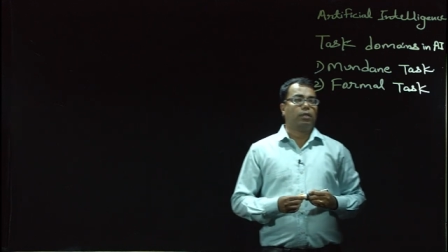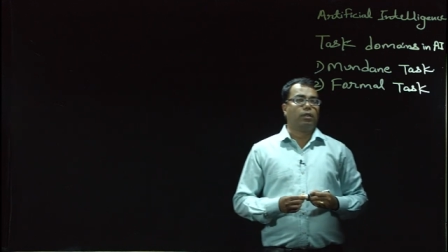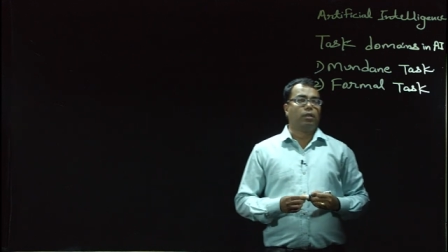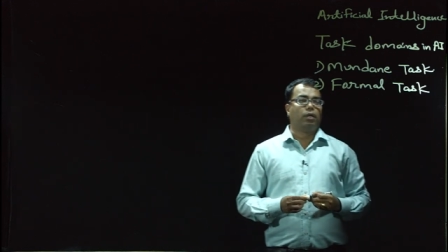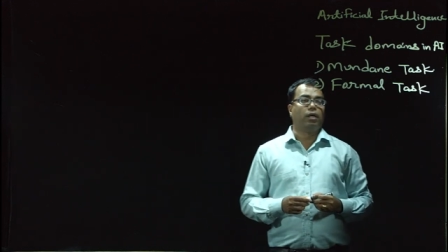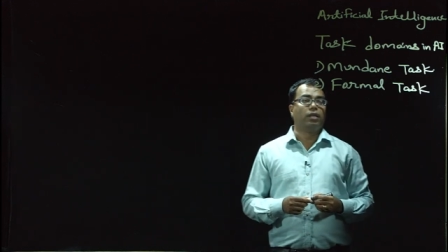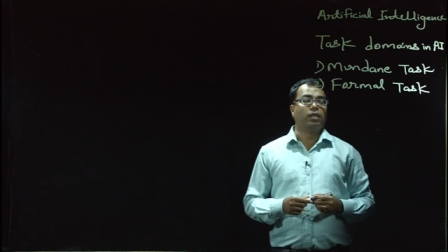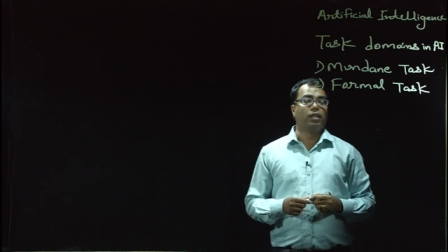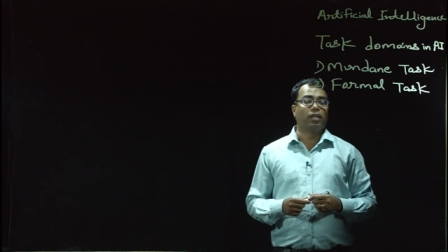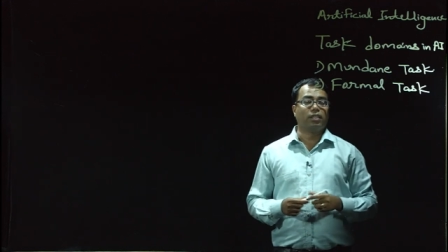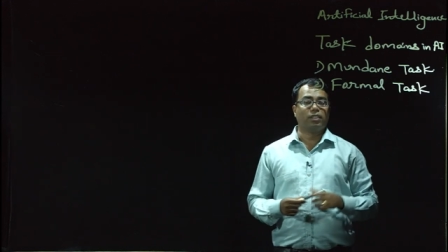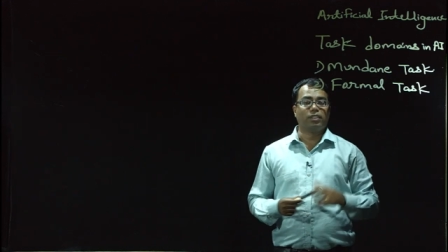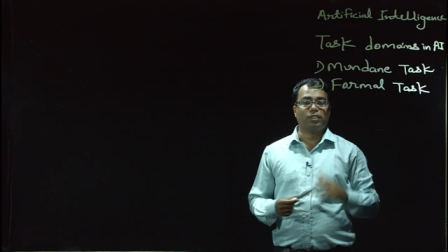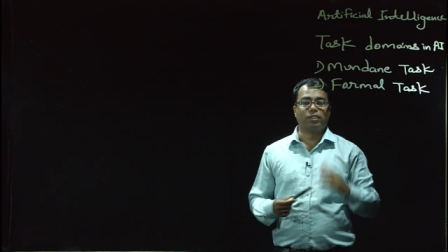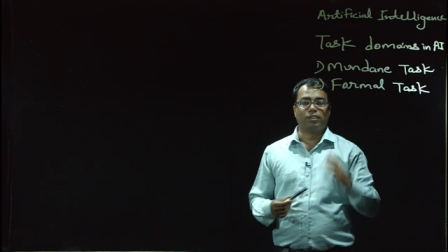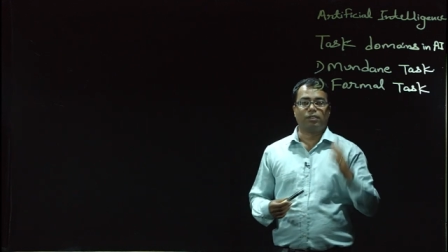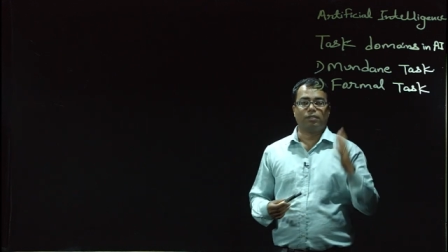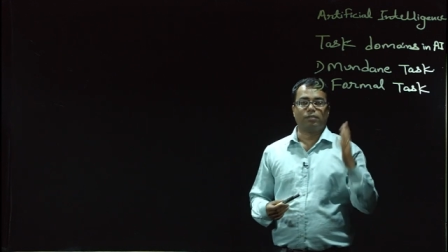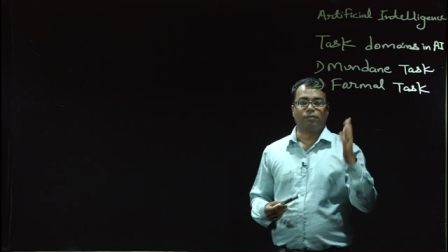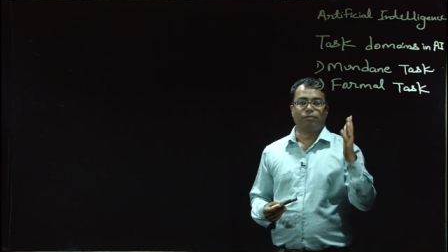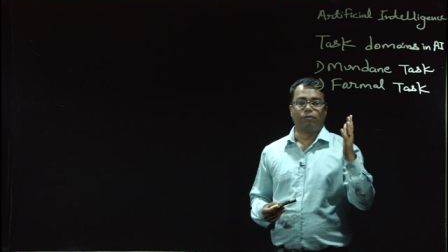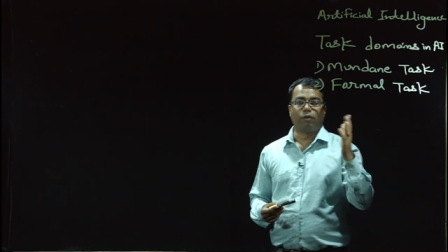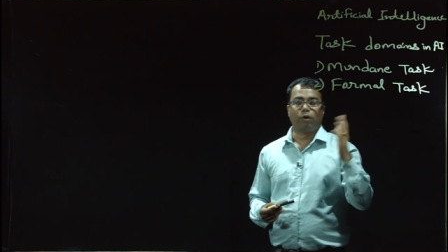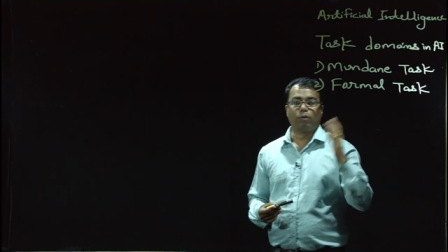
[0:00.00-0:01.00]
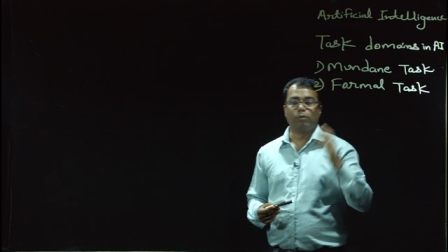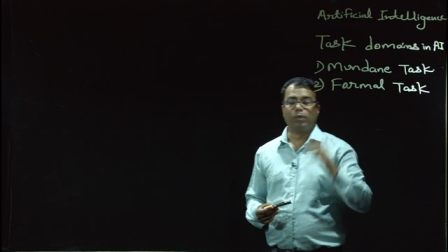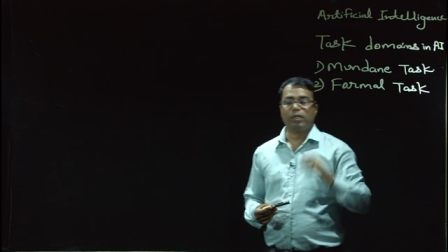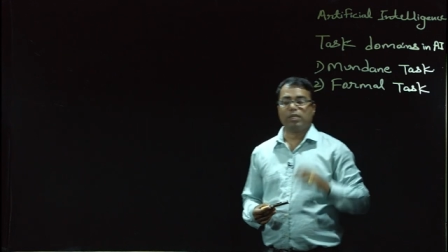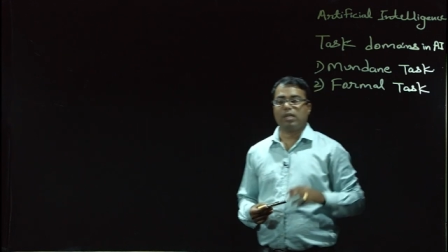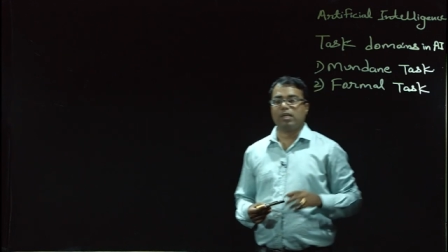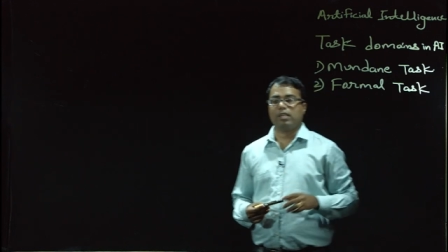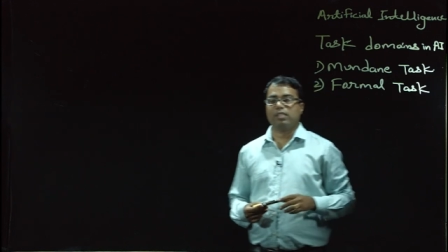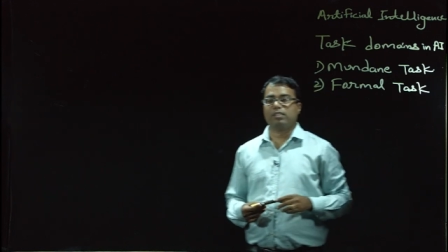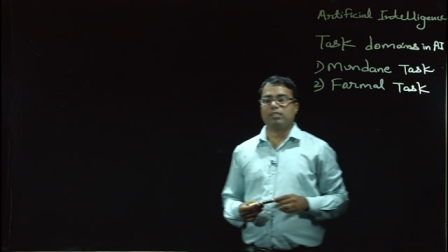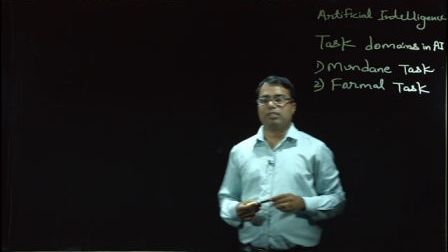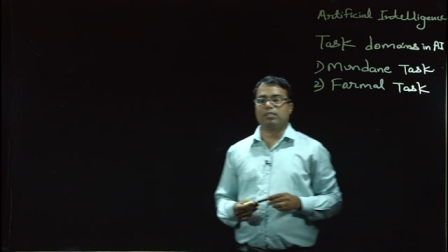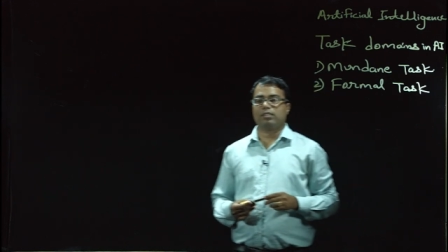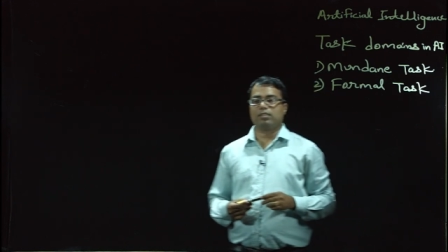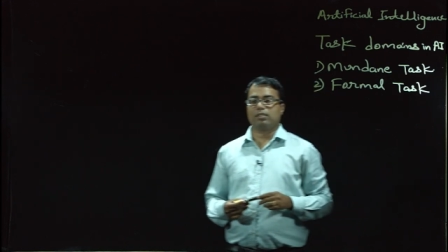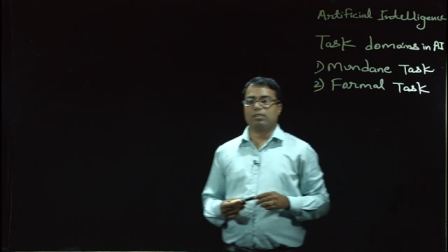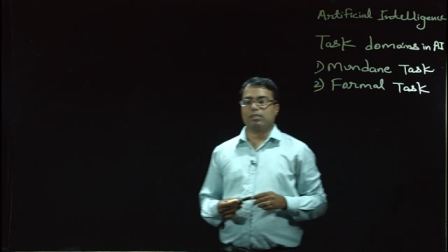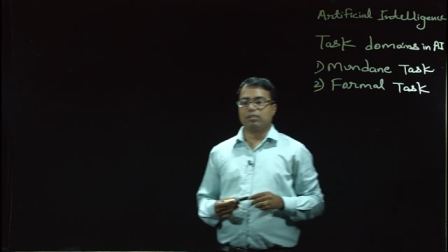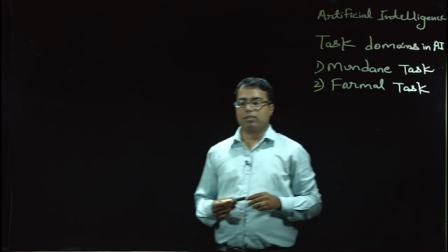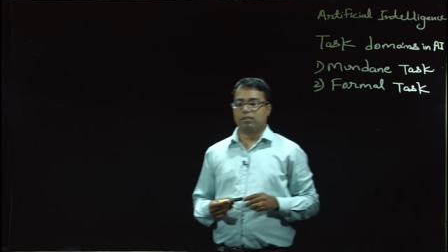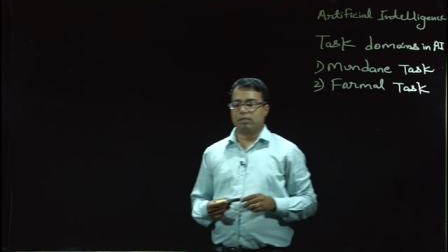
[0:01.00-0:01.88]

Under this formal task,